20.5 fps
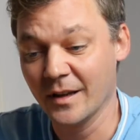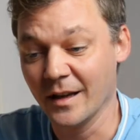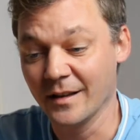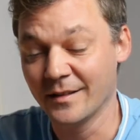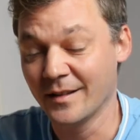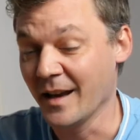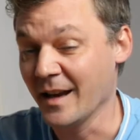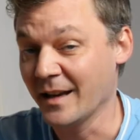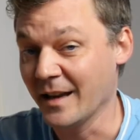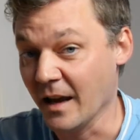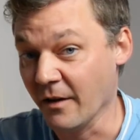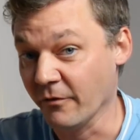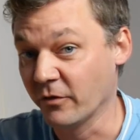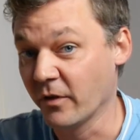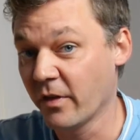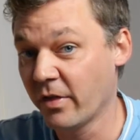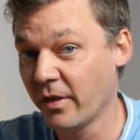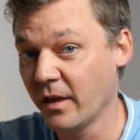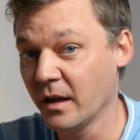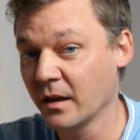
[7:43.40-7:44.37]
can take
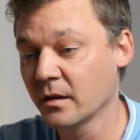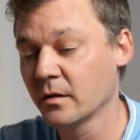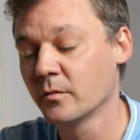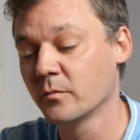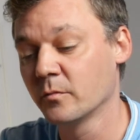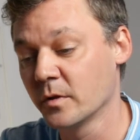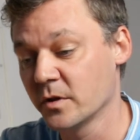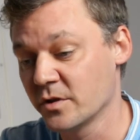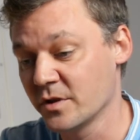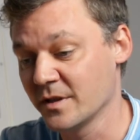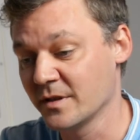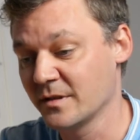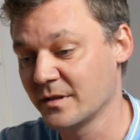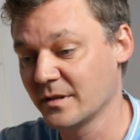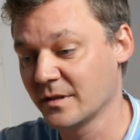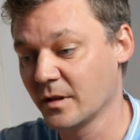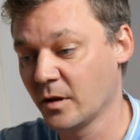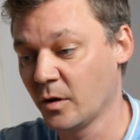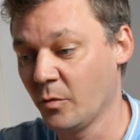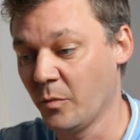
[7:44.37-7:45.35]
everything, which
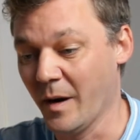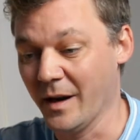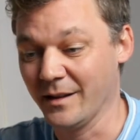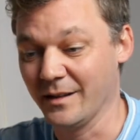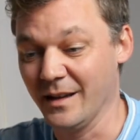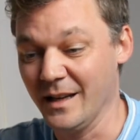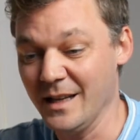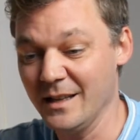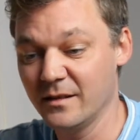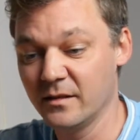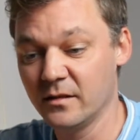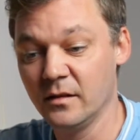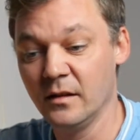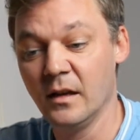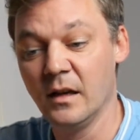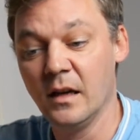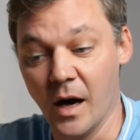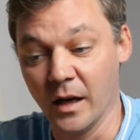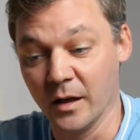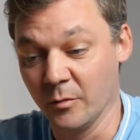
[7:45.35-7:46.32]
is quite neat.
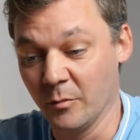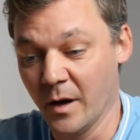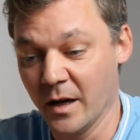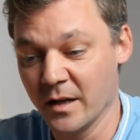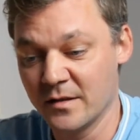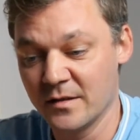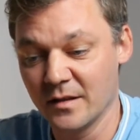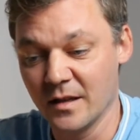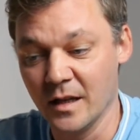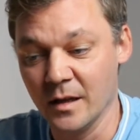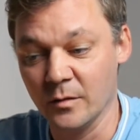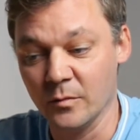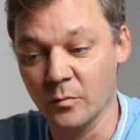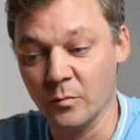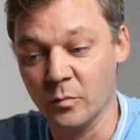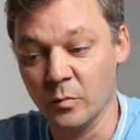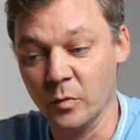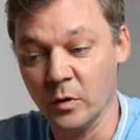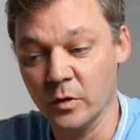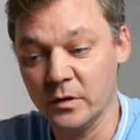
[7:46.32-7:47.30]
Otherwise, it
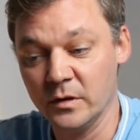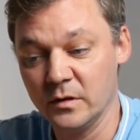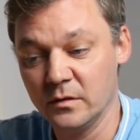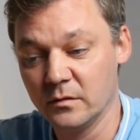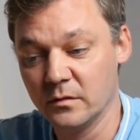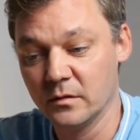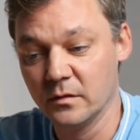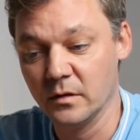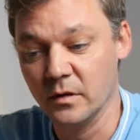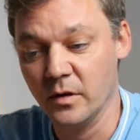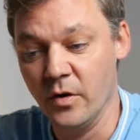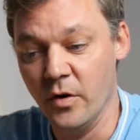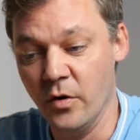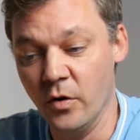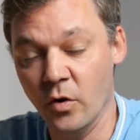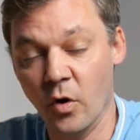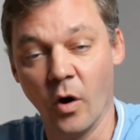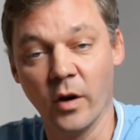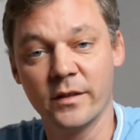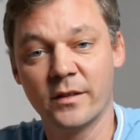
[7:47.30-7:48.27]
would
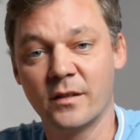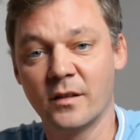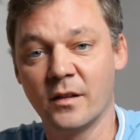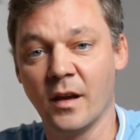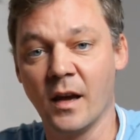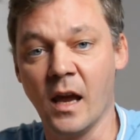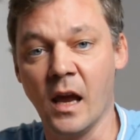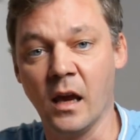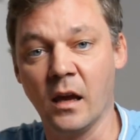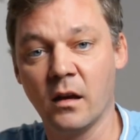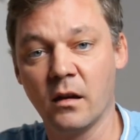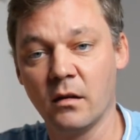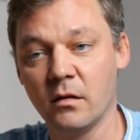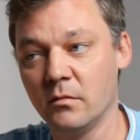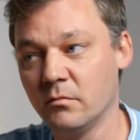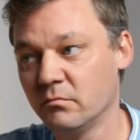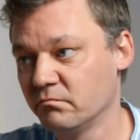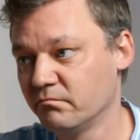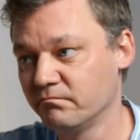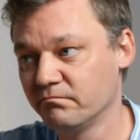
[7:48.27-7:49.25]
not take
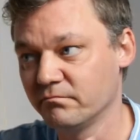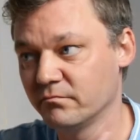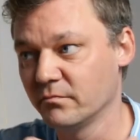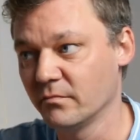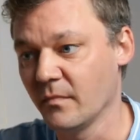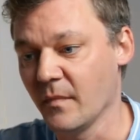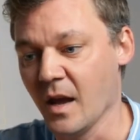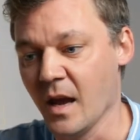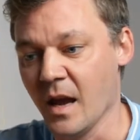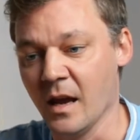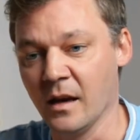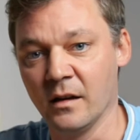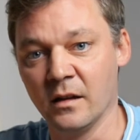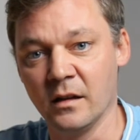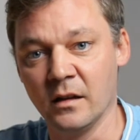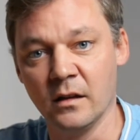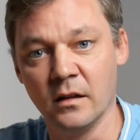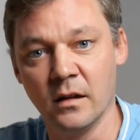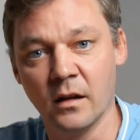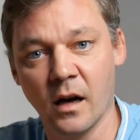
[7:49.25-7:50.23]

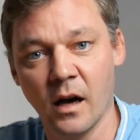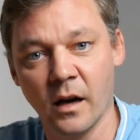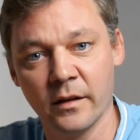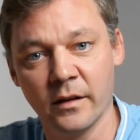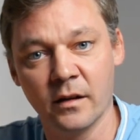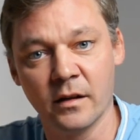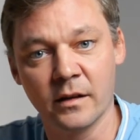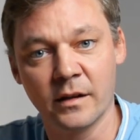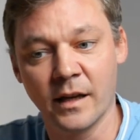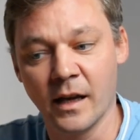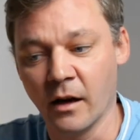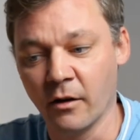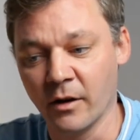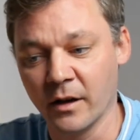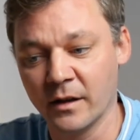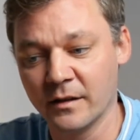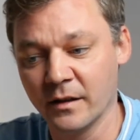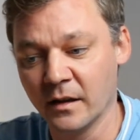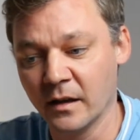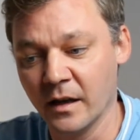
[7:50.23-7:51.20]
any other
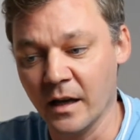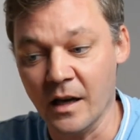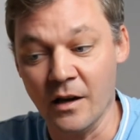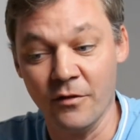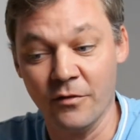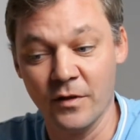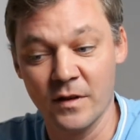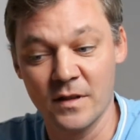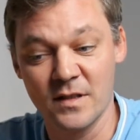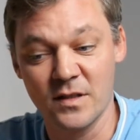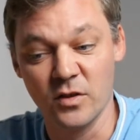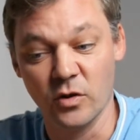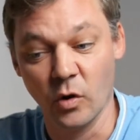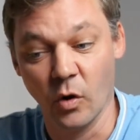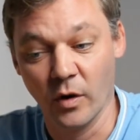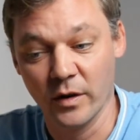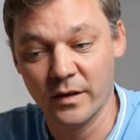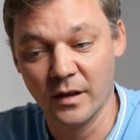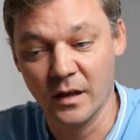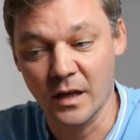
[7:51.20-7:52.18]
character if it's
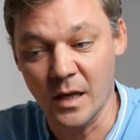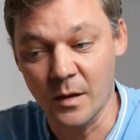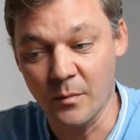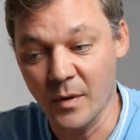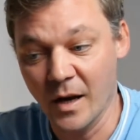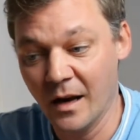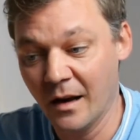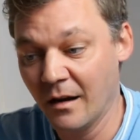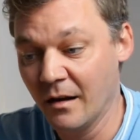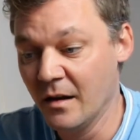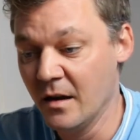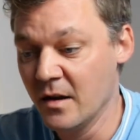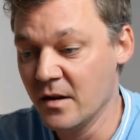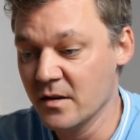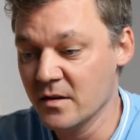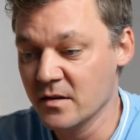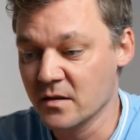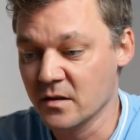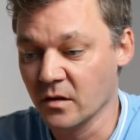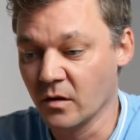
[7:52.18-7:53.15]
not an email.
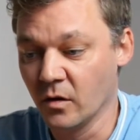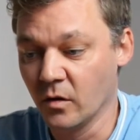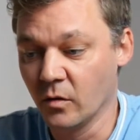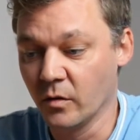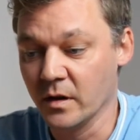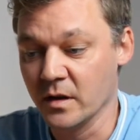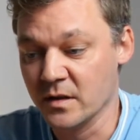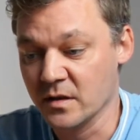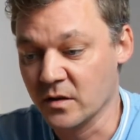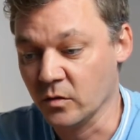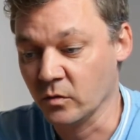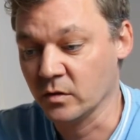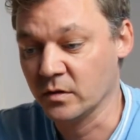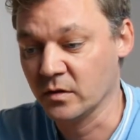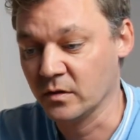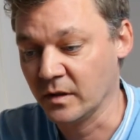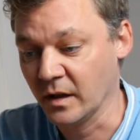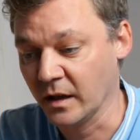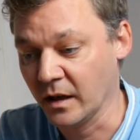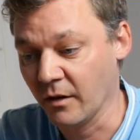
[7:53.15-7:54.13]
So it's good
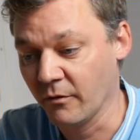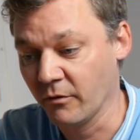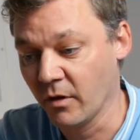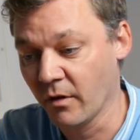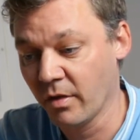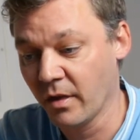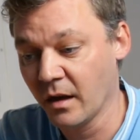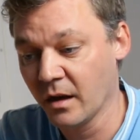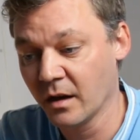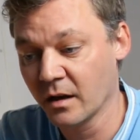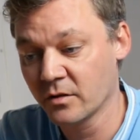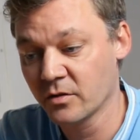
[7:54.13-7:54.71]
to take everything